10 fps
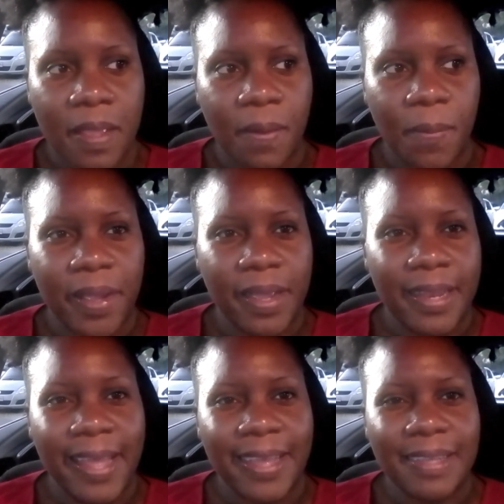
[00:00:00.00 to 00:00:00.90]
where
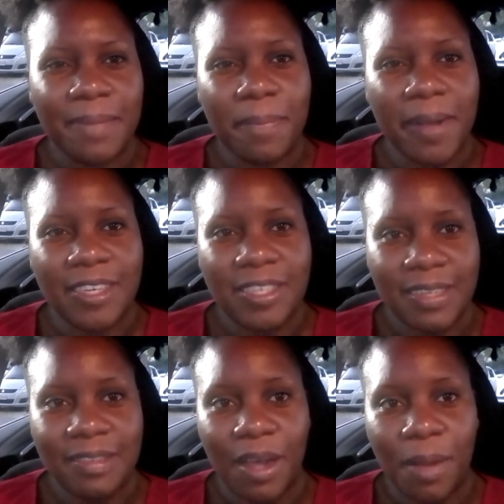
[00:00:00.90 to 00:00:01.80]
like marriage
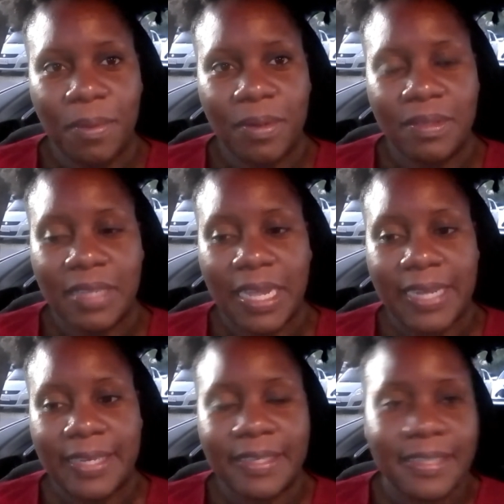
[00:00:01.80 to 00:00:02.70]
that I talk about,
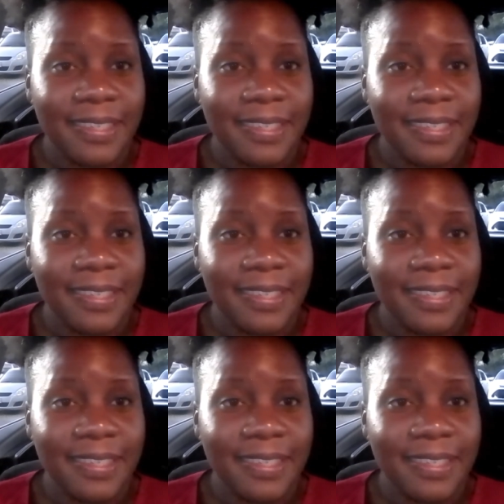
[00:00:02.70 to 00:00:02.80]
and